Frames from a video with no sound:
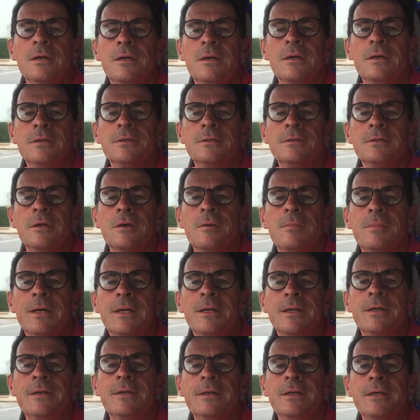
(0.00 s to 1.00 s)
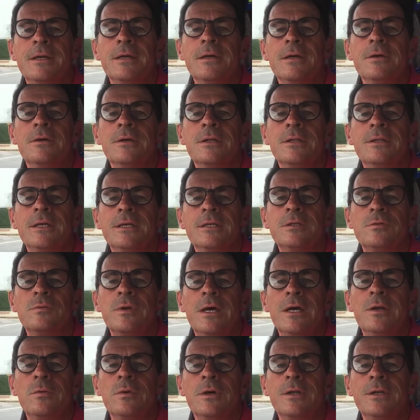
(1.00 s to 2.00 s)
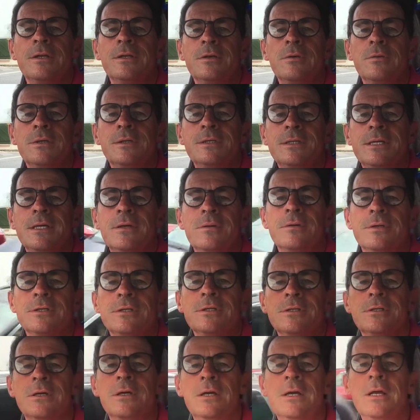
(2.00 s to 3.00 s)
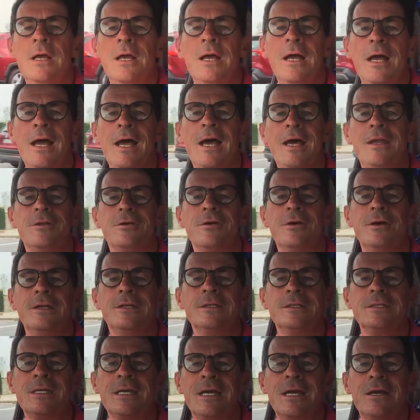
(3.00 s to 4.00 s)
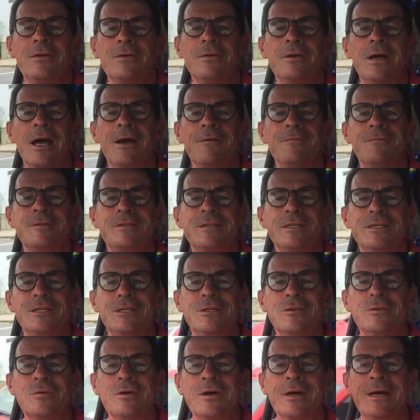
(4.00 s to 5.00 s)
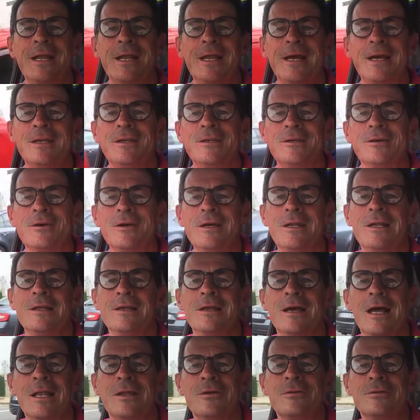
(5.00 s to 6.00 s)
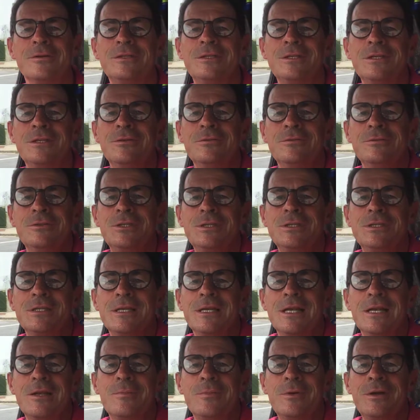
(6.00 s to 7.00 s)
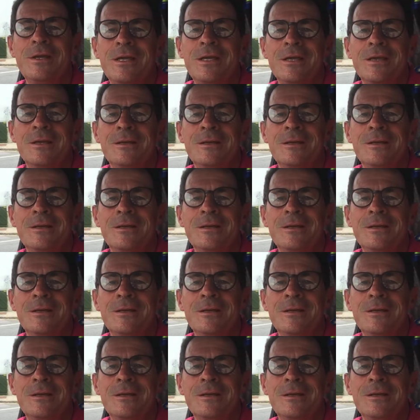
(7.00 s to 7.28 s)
It's not a bad idea. That's Red One. Do you want to sing with us? Anne Doyle is there. Haven't seen you in a while, Anne Doyle. Hello to you, and she's in Limerick.